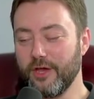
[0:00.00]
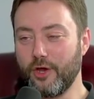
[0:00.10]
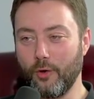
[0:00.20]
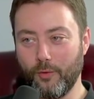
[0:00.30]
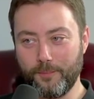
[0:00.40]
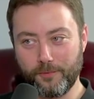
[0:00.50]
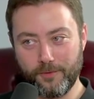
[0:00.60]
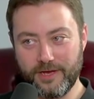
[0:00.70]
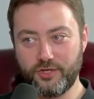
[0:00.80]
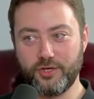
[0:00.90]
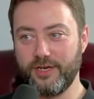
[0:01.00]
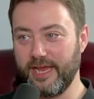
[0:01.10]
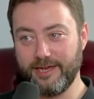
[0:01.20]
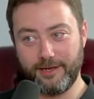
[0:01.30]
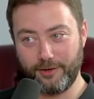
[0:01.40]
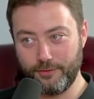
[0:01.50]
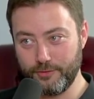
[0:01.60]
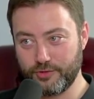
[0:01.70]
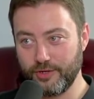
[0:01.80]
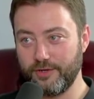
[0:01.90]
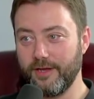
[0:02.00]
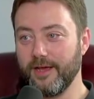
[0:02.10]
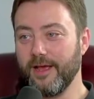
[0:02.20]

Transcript: cooperation, inclusion,